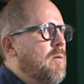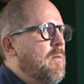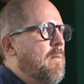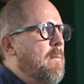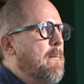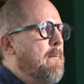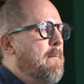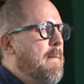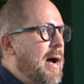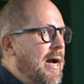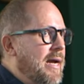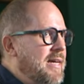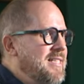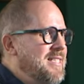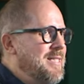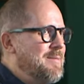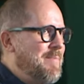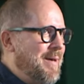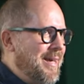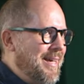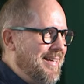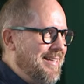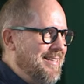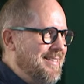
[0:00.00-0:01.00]
my
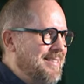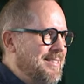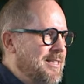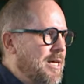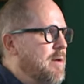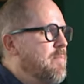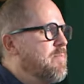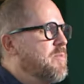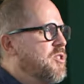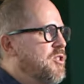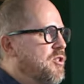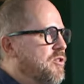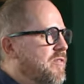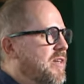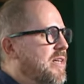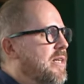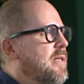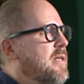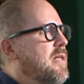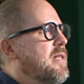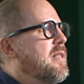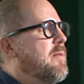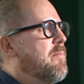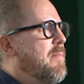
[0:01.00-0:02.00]
space
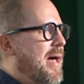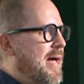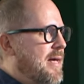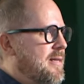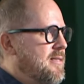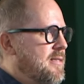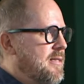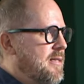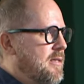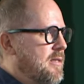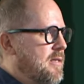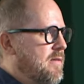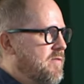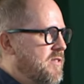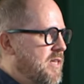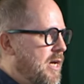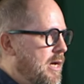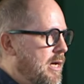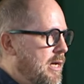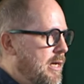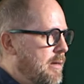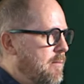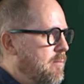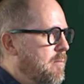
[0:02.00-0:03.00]
observing the passing of
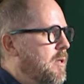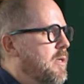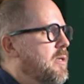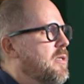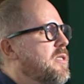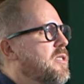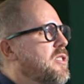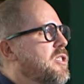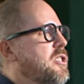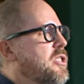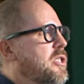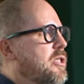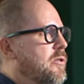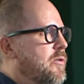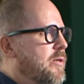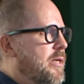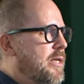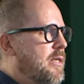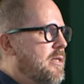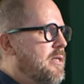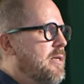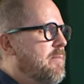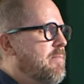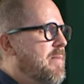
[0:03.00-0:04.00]
time
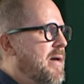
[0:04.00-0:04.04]
during the